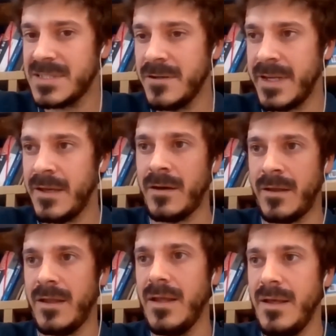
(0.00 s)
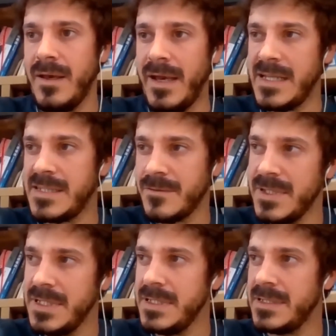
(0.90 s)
going on. And it's only